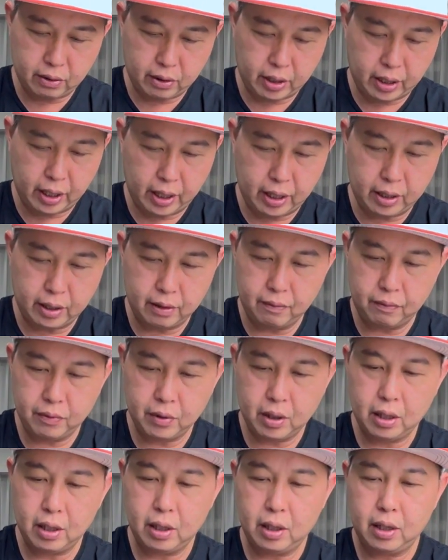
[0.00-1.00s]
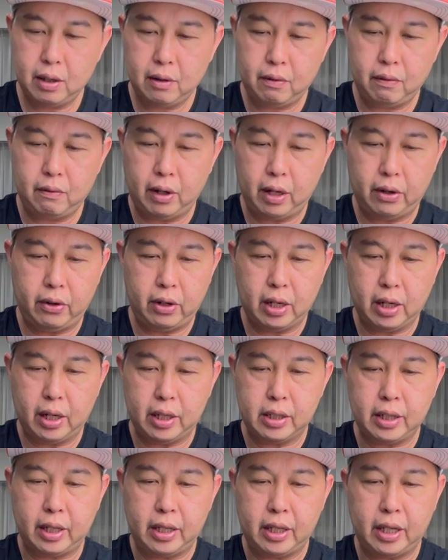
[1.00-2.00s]
Okay, very
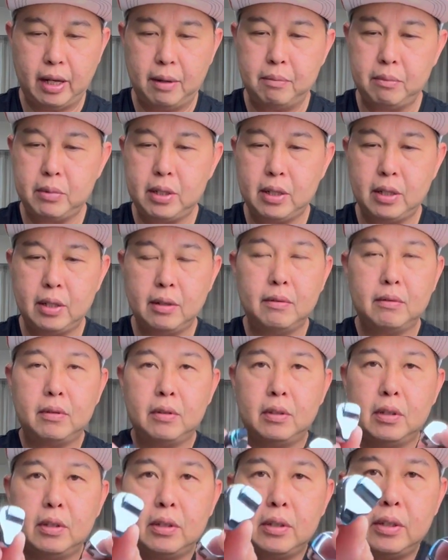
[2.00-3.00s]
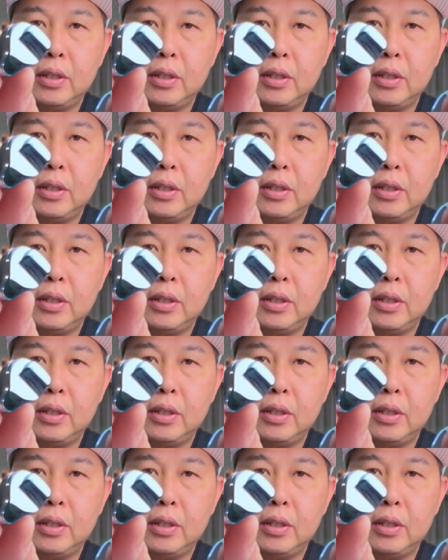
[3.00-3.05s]
nice IEMs. Let's